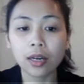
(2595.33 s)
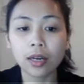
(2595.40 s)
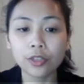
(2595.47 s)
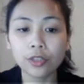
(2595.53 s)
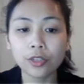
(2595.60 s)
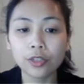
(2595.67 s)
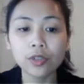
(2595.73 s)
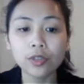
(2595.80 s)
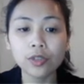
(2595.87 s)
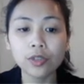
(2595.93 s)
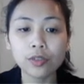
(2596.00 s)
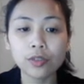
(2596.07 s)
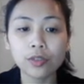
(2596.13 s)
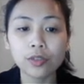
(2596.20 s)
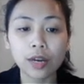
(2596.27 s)
I shouldn't
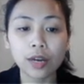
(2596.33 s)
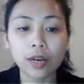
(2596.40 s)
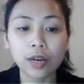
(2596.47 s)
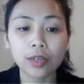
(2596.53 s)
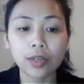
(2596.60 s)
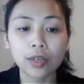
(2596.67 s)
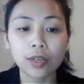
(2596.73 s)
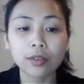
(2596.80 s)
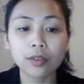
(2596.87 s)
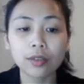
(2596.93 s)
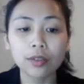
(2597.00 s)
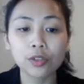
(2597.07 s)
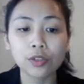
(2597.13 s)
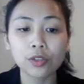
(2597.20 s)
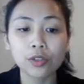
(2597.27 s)
use L, right?
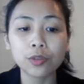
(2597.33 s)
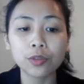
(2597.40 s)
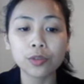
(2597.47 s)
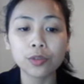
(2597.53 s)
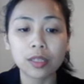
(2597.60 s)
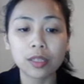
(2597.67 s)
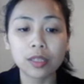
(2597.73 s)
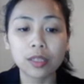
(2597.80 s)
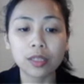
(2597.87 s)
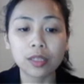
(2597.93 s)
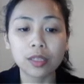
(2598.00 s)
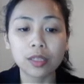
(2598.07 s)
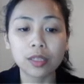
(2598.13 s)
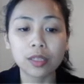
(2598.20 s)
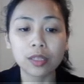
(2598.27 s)
I should use B,
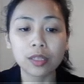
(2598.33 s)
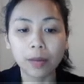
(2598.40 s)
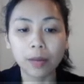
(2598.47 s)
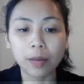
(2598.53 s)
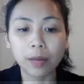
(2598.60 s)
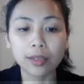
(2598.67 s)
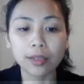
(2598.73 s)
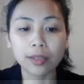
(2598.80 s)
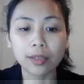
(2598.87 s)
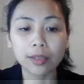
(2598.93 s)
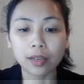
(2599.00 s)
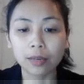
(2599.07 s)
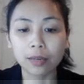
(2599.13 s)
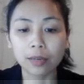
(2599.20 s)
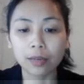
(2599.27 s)
mean biking.
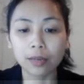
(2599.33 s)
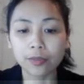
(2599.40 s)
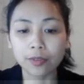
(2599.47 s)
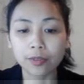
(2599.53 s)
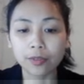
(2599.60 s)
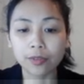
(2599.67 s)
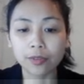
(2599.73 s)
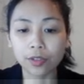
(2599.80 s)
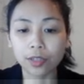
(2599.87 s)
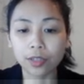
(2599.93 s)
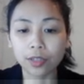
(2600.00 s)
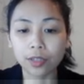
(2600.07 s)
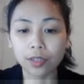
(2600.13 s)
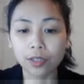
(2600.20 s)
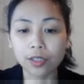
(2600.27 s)
I'm sorry
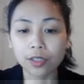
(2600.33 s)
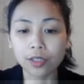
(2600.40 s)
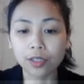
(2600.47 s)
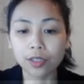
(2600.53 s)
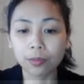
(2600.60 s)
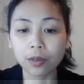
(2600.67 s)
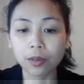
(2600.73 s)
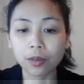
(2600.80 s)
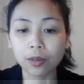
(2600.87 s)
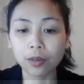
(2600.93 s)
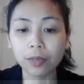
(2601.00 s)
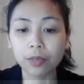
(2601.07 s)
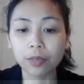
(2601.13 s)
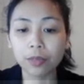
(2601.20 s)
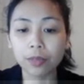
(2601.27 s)
about that. So
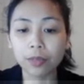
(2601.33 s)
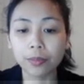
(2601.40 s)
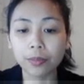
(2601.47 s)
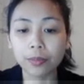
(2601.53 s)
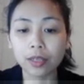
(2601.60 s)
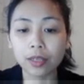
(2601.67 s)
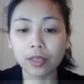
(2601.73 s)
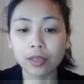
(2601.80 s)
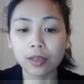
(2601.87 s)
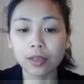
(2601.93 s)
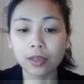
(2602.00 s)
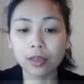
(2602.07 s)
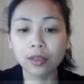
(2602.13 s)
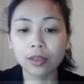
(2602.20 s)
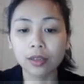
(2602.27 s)
probably B,
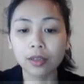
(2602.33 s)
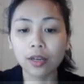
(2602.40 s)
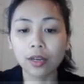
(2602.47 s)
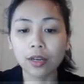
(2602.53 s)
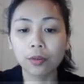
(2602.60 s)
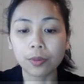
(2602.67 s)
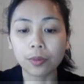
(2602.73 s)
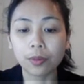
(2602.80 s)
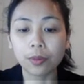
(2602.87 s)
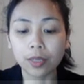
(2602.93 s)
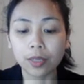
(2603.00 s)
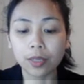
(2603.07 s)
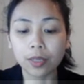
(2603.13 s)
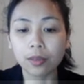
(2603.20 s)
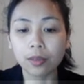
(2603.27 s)
not L, but
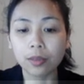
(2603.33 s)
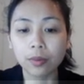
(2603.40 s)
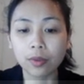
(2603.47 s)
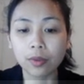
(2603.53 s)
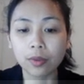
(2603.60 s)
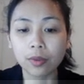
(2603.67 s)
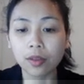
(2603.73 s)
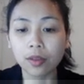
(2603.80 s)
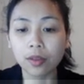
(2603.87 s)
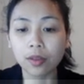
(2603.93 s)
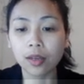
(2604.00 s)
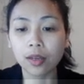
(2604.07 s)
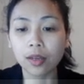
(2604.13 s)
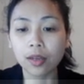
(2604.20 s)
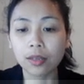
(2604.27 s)
B.
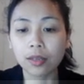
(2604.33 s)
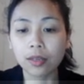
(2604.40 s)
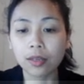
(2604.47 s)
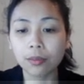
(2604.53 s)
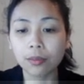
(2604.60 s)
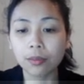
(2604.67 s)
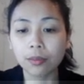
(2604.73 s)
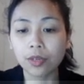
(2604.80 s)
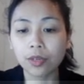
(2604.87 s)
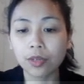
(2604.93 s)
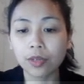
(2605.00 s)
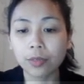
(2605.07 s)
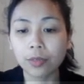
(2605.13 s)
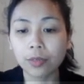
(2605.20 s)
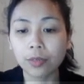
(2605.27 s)
And W
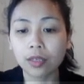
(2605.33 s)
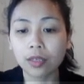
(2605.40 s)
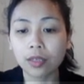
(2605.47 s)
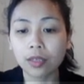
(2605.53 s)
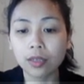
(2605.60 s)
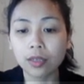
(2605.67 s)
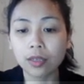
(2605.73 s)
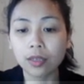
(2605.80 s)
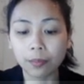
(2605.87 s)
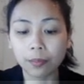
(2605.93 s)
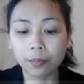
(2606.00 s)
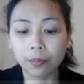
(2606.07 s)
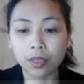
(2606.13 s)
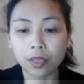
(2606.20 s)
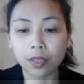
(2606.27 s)
and B, yeah,
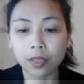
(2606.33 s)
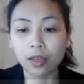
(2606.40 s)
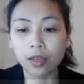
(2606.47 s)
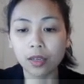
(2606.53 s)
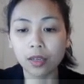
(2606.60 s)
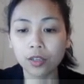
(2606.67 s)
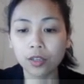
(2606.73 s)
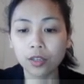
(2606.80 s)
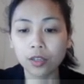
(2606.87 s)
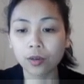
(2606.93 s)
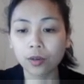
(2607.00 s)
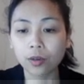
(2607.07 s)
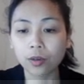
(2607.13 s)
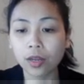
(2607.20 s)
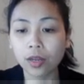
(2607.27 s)
B.
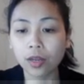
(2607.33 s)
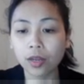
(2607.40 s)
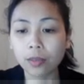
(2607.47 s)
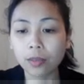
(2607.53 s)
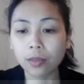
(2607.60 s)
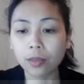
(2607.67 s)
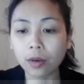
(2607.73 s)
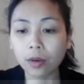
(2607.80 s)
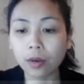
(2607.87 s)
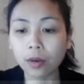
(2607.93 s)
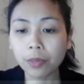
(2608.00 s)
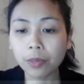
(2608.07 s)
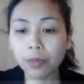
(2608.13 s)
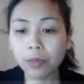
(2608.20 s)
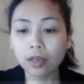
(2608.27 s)
So the
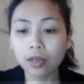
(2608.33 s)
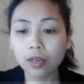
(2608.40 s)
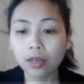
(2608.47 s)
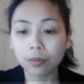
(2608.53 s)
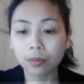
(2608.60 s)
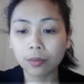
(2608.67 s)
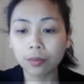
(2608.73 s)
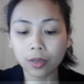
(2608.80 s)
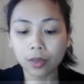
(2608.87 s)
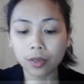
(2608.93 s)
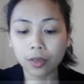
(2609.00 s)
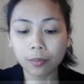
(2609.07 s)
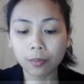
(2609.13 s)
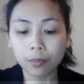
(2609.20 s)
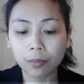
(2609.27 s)
probability of
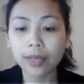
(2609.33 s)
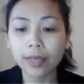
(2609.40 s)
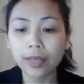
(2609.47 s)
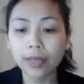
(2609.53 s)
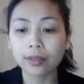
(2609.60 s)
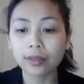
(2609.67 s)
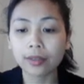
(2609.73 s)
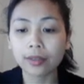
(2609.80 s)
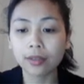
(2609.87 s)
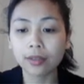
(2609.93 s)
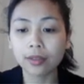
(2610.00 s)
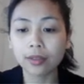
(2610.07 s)
biking